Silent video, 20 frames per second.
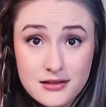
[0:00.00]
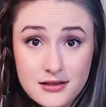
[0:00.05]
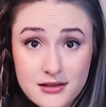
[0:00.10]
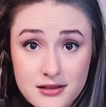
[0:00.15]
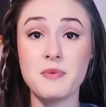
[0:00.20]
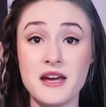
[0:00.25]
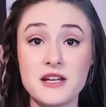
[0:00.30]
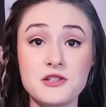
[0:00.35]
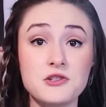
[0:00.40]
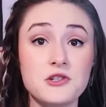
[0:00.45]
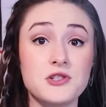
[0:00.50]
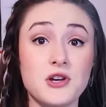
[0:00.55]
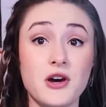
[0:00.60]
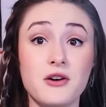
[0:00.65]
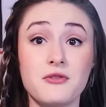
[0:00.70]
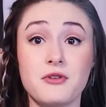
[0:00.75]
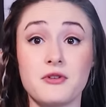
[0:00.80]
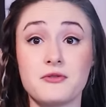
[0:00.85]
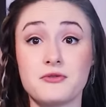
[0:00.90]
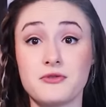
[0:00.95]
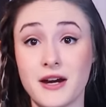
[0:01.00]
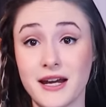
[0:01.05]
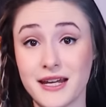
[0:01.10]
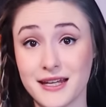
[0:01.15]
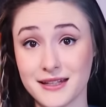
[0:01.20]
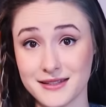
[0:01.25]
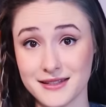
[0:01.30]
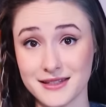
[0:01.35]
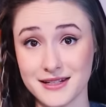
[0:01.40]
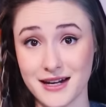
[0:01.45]
On the pages of
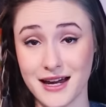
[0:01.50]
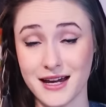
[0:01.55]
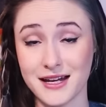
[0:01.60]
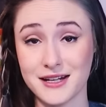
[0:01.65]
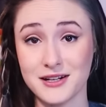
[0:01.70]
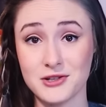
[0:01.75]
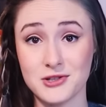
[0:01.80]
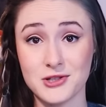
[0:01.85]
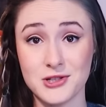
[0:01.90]
Frankenstein,